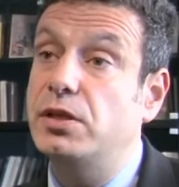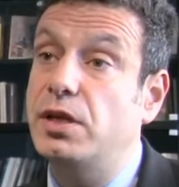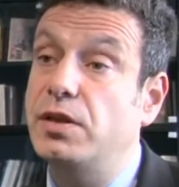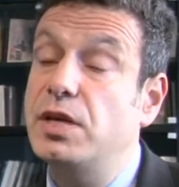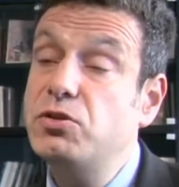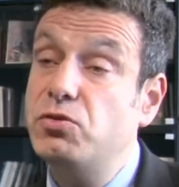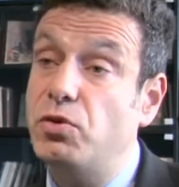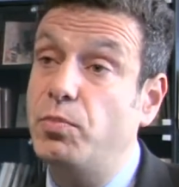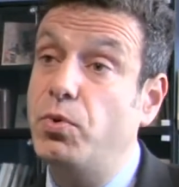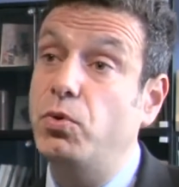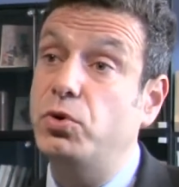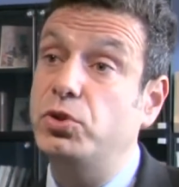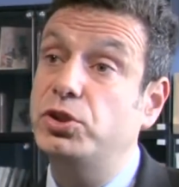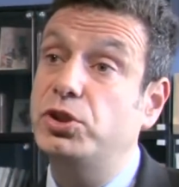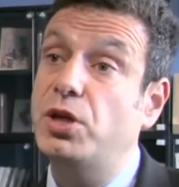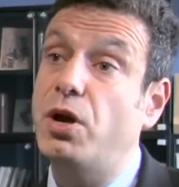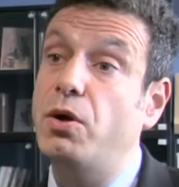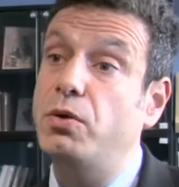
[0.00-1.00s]
And this report
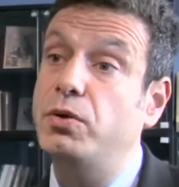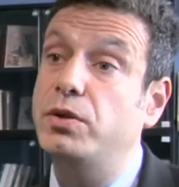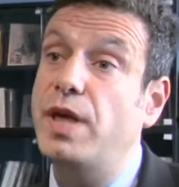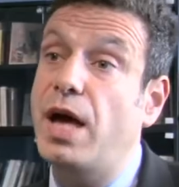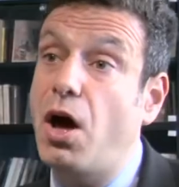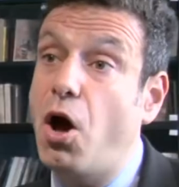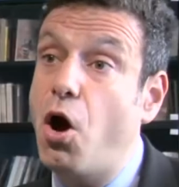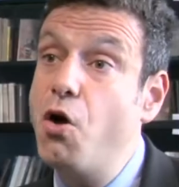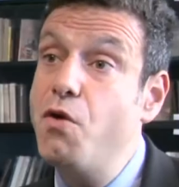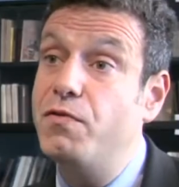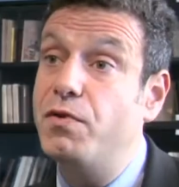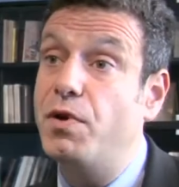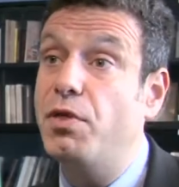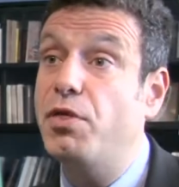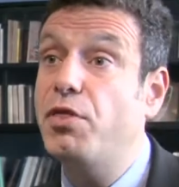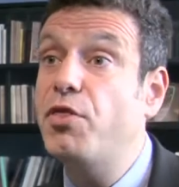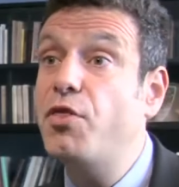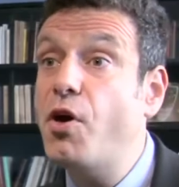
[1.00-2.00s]
showed that over a
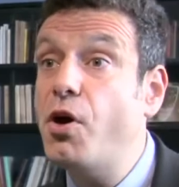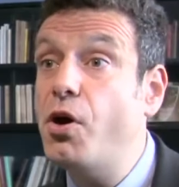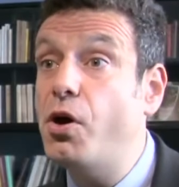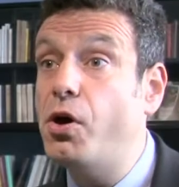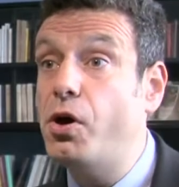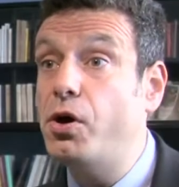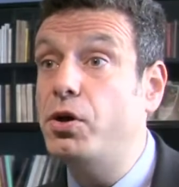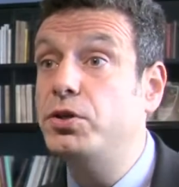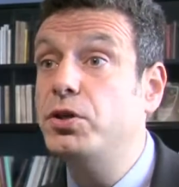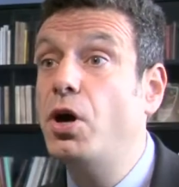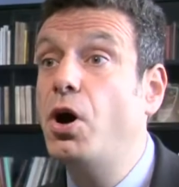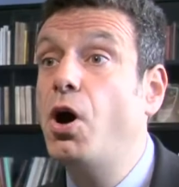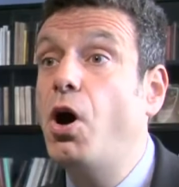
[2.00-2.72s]
third